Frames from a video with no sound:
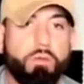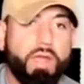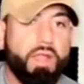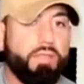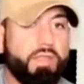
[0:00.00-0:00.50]
What
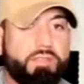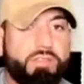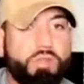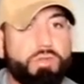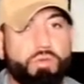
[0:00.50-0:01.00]
kind of things
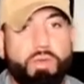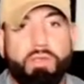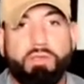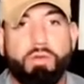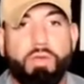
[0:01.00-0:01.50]
did you
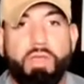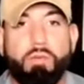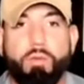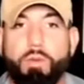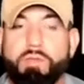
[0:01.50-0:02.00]
enjoy
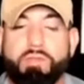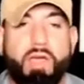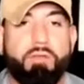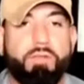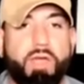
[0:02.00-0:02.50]
doing? What was
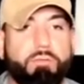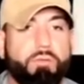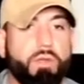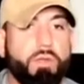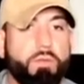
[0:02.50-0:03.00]
life like
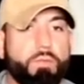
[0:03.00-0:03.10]
for you?